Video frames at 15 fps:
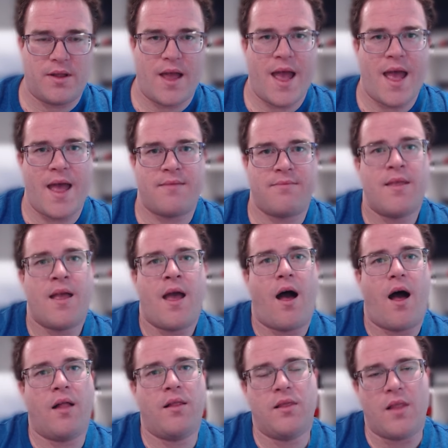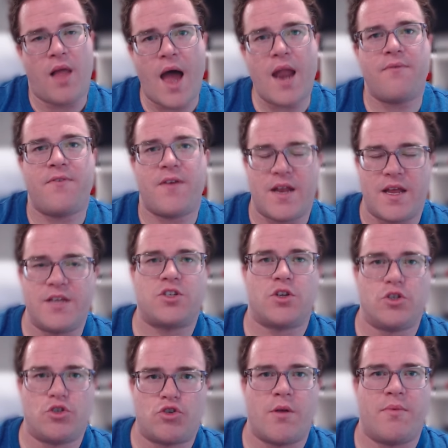And a lot of it is
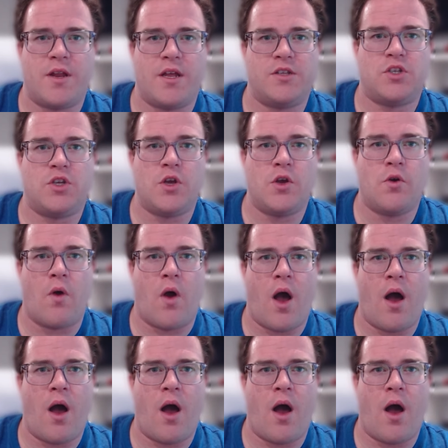contributed to